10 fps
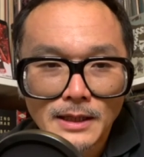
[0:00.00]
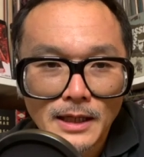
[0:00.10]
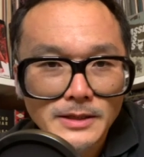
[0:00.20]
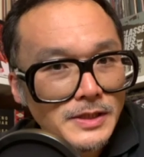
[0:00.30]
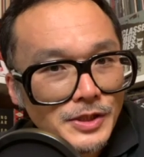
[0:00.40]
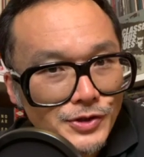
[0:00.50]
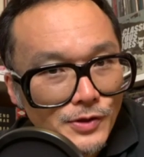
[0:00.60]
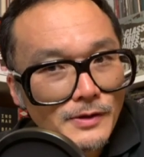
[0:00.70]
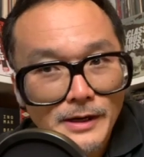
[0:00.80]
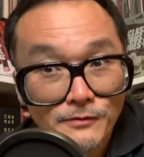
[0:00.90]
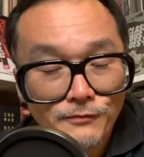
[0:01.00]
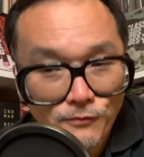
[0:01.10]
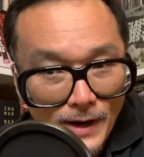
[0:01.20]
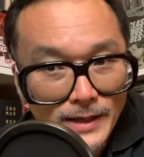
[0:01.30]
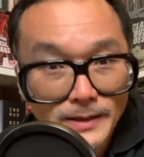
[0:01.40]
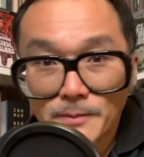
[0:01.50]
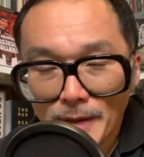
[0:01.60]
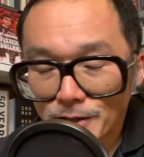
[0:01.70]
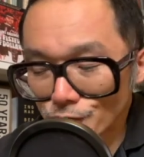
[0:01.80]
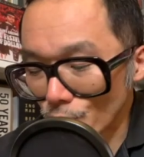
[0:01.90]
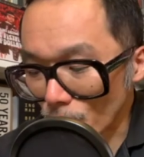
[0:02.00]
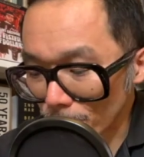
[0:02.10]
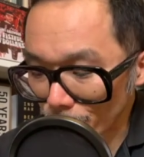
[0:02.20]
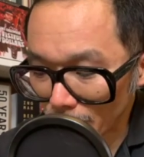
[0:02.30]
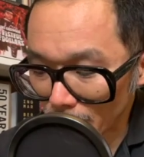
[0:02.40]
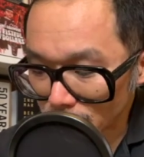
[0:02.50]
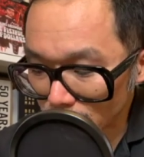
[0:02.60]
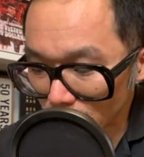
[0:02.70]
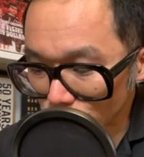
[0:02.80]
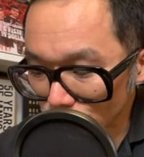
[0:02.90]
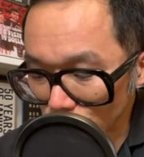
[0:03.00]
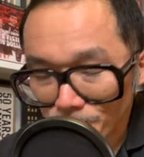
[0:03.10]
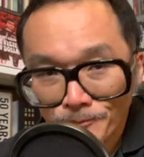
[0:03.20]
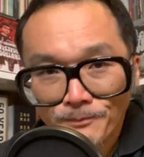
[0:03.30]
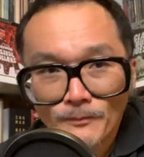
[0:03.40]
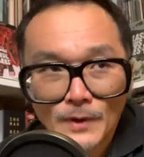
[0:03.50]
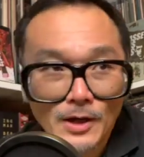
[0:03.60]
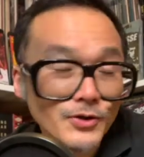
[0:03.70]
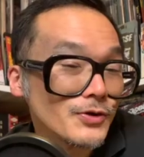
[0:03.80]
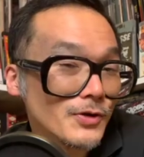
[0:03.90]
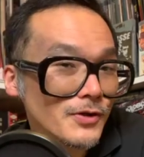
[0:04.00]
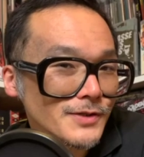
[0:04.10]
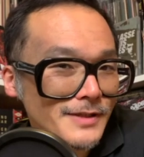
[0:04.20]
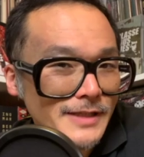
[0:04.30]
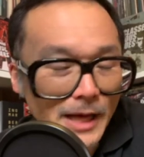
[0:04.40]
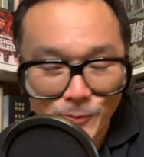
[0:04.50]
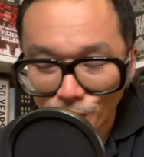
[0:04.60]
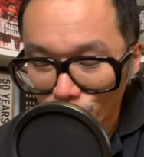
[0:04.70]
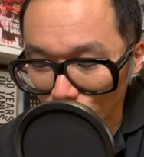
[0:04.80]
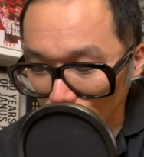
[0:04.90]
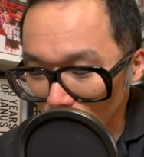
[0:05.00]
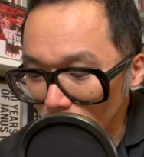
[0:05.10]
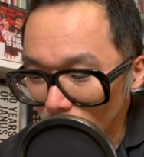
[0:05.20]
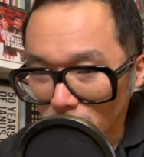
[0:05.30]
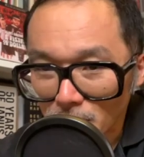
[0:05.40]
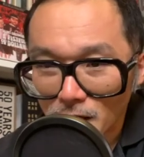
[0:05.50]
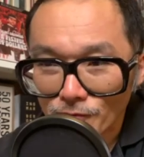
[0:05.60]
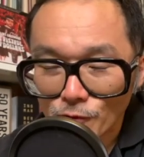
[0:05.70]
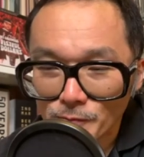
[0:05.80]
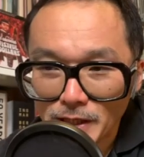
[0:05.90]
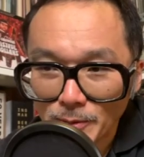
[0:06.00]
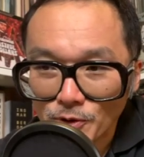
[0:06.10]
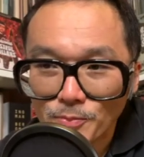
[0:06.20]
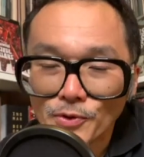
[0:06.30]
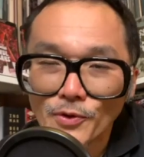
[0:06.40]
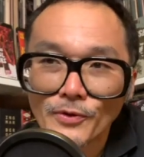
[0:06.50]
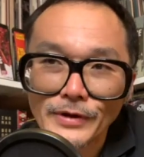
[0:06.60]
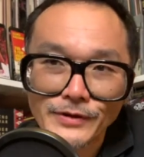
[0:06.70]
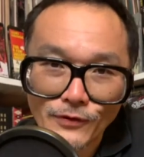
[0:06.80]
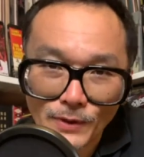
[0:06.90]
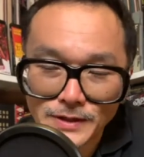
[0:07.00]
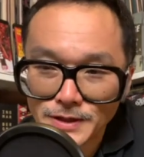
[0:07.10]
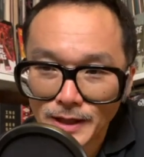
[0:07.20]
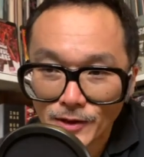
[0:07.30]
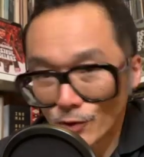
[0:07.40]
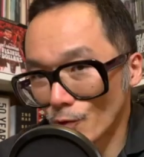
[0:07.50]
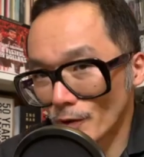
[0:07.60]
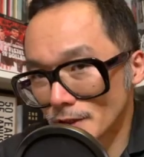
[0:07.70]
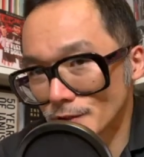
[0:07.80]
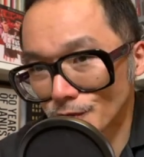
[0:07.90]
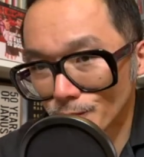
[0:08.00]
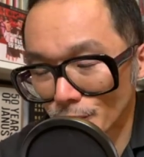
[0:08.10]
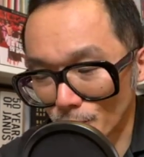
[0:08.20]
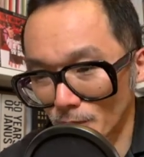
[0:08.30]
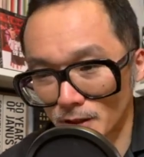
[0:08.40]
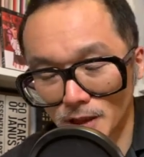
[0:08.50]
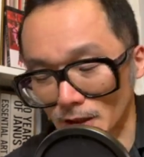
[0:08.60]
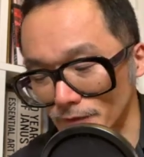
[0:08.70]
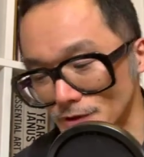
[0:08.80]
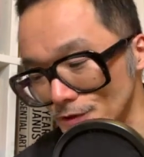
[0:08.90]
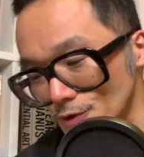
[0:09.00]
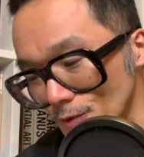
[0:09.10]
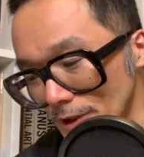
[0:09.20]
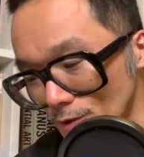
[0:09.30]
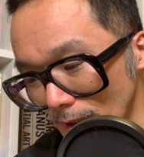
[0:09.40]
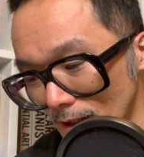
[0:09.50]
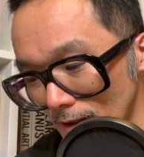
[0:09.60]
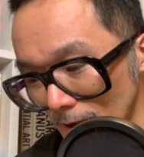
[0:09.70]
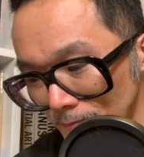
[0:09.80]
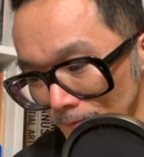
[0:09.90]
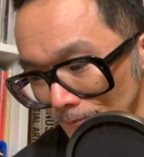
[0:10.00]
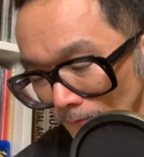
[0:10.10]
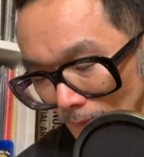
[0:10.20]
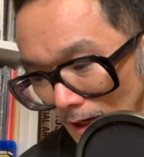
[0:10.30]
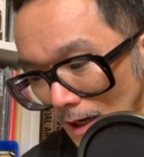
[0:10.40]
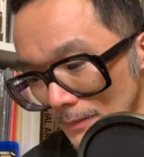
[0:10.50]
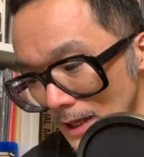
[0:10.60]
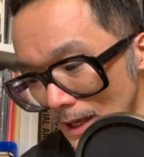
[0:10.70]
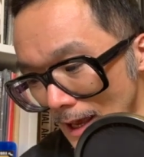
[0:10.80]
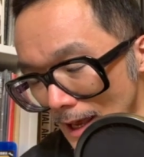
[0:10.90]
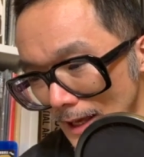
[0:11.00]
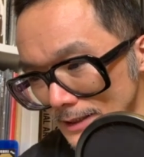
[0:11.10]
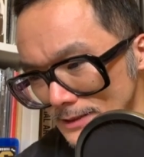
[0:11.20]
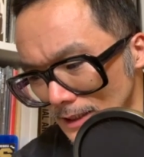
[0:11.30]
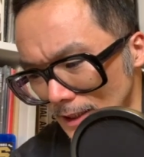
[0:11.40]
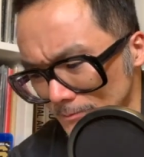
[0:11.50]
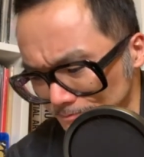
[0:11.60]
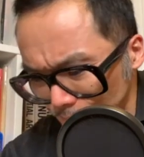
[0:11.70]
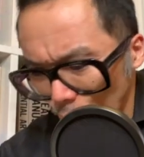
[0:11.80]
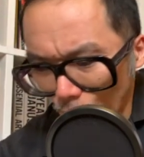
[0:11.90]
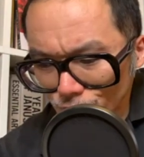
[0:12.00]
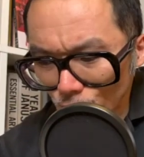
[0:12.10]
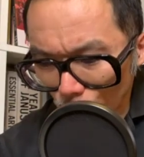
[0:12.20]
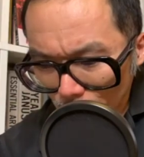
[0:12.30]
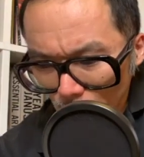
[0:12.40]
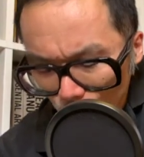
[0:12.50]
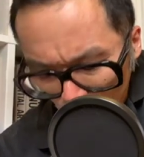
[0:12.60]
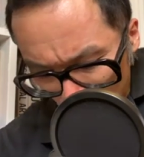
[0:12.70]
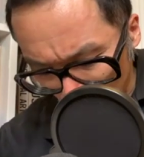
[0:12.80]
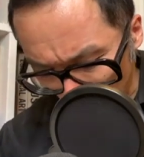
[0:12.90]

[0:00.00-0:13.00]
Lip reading: teacher and friend and mentor to him. So kudos to Samuel Fuller for being able to pull these threads together, according to Peter Bogdanovich. So it's a really great thing. We're also working with